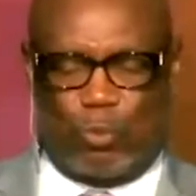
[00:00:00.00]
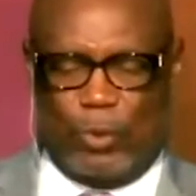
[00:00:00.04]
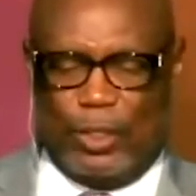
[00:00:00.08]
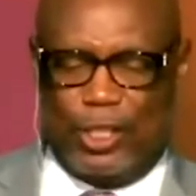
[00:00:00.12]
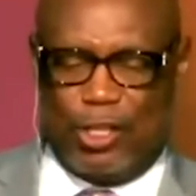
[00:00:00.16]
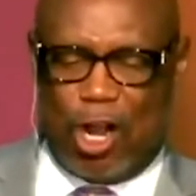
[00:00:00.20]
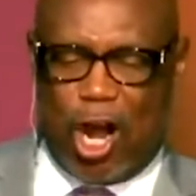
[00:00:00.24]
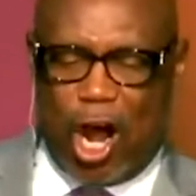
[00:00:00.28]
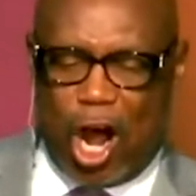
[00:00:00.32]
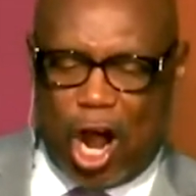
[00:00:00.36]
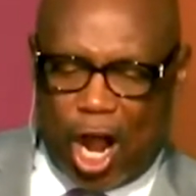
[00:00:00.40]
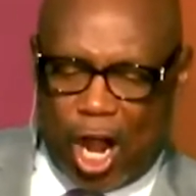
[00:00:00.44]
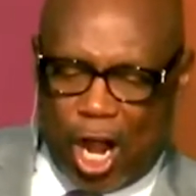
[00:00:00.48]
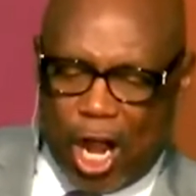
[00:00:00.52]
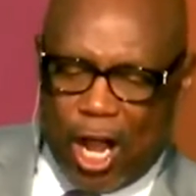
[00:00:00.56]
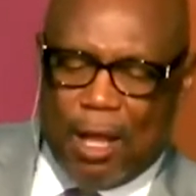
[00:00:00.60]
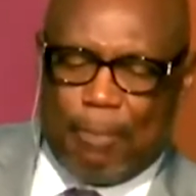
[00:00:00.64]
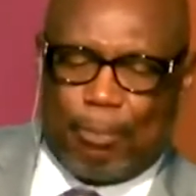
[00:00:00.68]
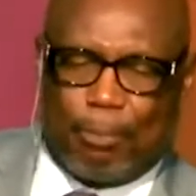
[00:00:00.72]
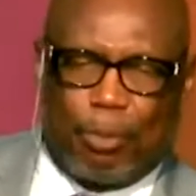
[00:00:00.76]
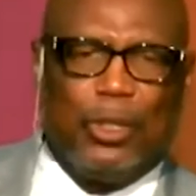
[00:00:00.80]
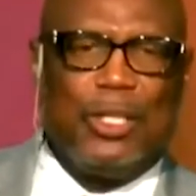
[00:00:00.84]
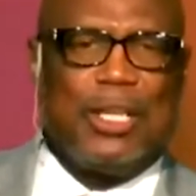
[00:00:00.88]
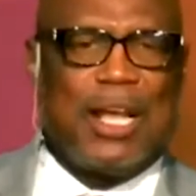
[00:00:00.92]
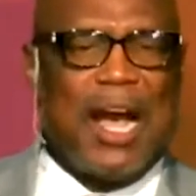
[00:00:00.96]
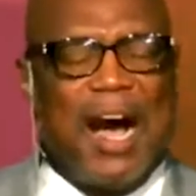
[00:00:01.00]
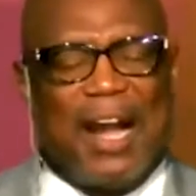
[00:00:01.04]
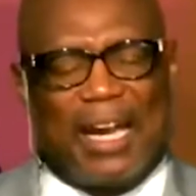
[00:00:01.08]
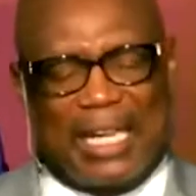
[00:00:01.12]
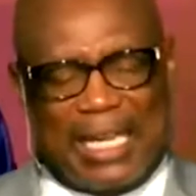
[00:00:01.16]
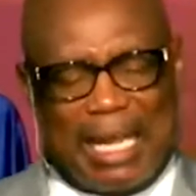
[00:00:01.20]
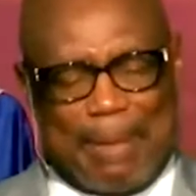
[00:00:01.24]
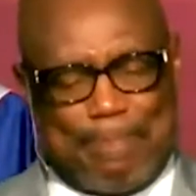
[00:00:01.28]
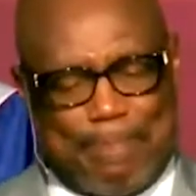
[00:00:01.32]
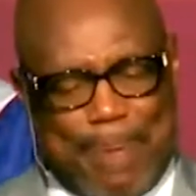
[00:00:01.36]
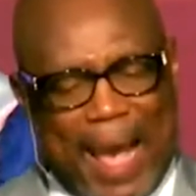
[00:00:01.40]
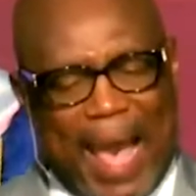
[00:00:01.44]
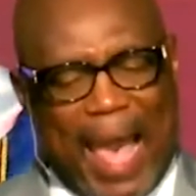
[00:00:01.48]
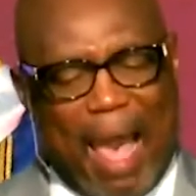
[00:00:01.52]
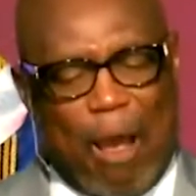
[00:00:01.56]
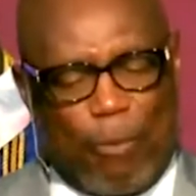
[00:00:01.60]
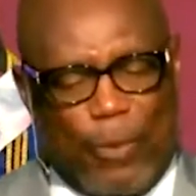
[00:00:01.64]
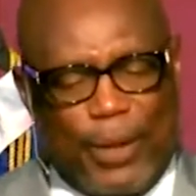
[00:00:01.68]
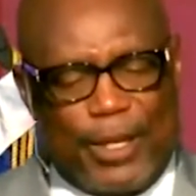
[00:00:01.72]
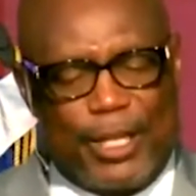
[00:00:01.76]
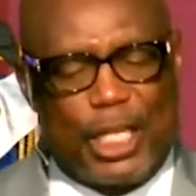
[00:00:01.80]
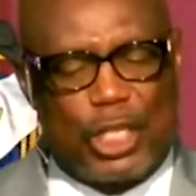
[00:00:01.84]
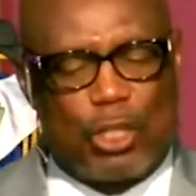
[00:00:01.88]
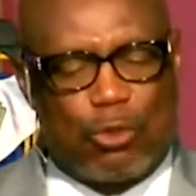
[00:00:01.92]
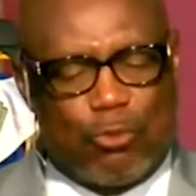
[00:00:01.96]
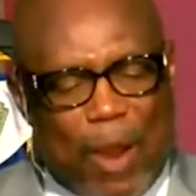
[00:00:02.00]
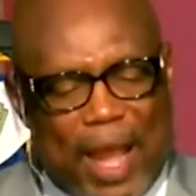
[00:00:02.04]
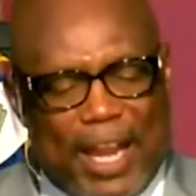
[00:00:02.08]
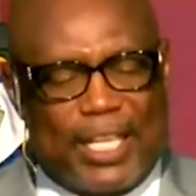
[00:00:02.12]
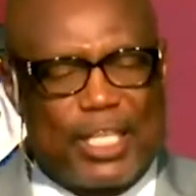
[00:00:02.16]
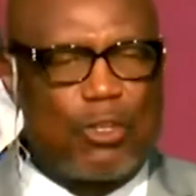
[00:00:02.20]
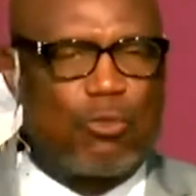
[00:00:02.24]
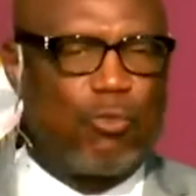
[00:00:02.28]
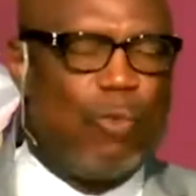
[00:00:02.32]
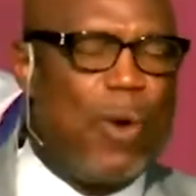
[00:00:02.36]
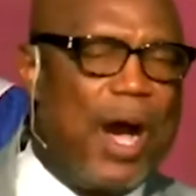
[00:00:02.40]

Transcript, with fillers: We are preoccupied with distractions.